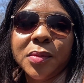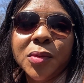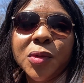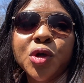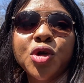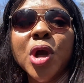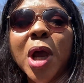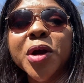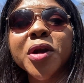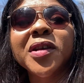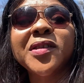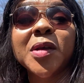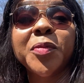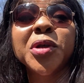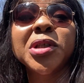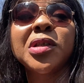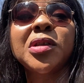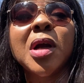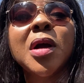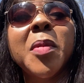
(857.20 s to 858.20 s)
You are not
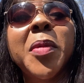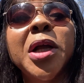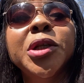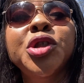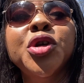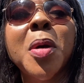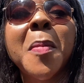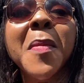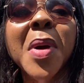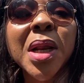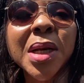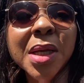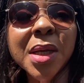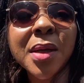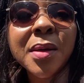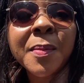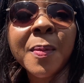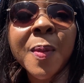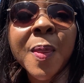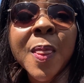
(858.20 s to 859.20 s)
supposed to talk about your money.
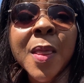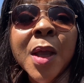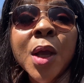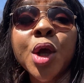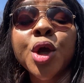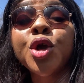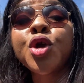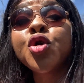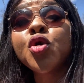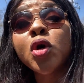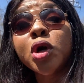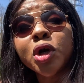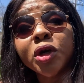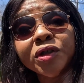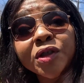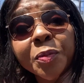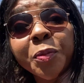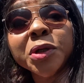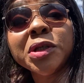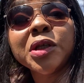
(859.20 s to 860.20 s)
You are not
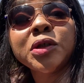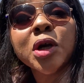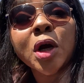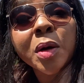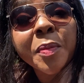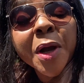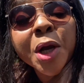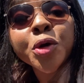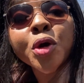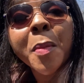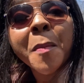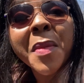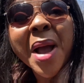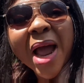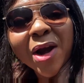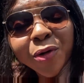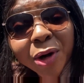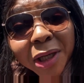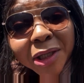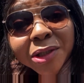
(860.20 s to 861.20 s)
supposed to talk about your
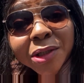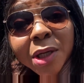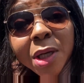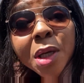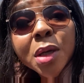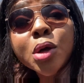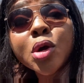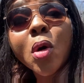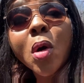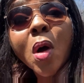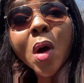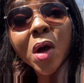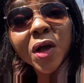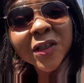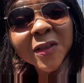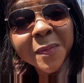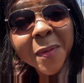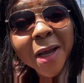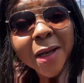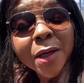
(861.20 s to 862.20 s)
marriage, your
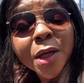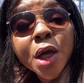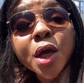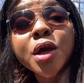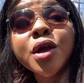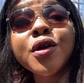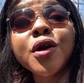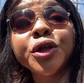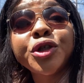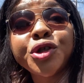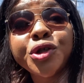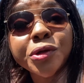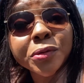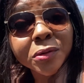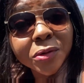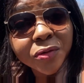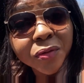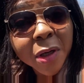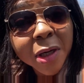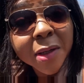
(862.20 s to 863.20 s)
husband, your
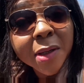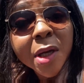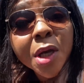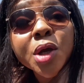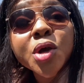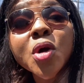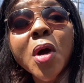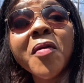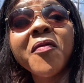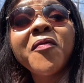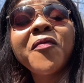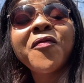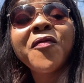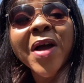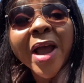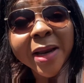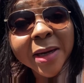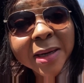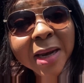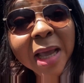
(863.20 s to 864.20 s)
children, your
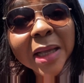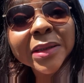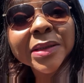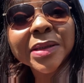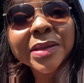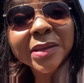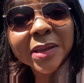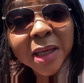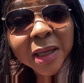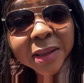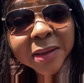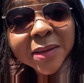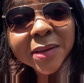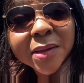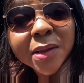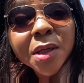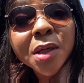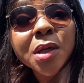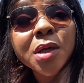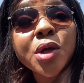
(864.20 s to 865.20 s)
finances.
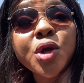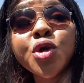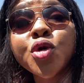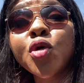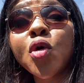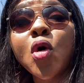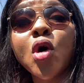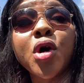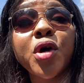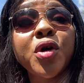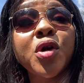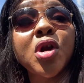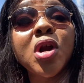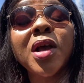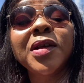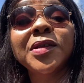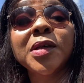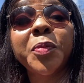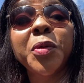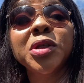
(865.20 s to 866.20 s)
You are
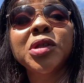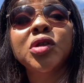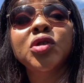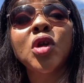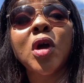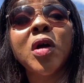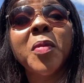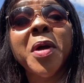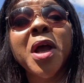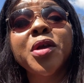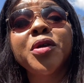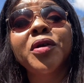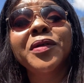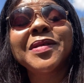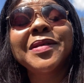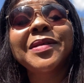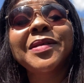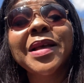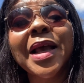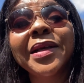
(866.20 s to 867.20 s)
not supposed to talk about your
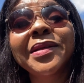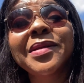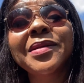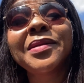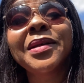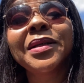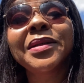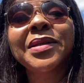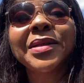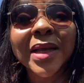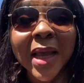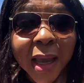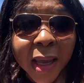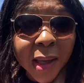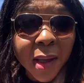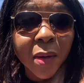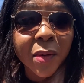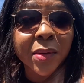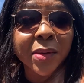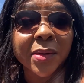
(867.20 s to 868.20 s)
sex
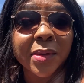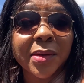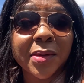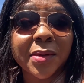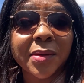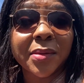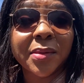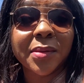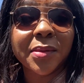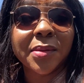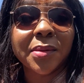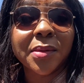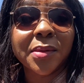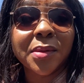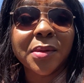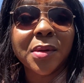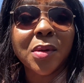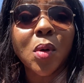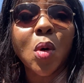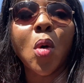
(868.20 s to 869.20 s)
details
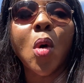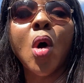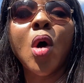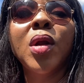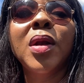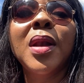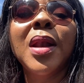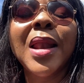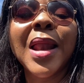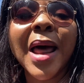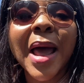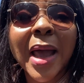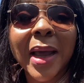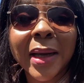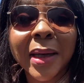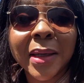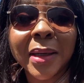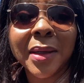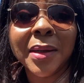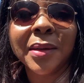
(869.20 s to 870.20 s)

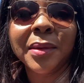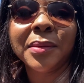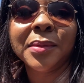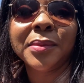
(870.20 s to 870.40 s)
online.